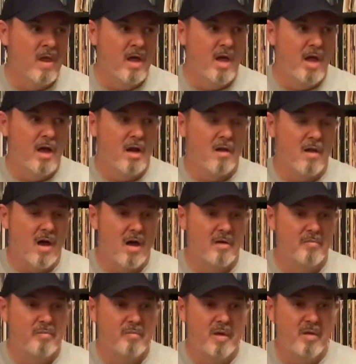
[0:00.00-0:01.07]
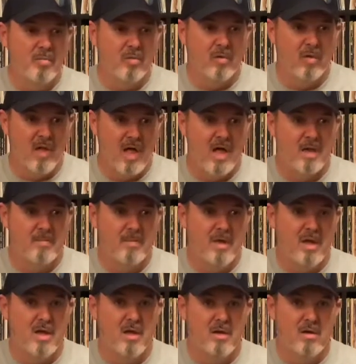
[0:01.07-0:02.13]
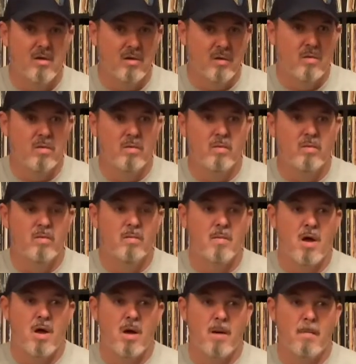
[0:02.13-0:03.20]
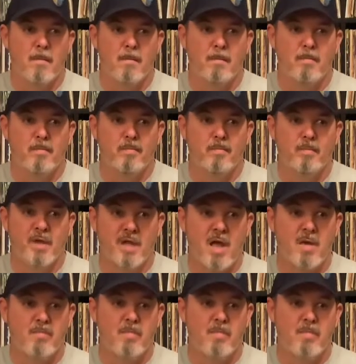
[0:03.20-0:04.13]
And a lot of people like me and you became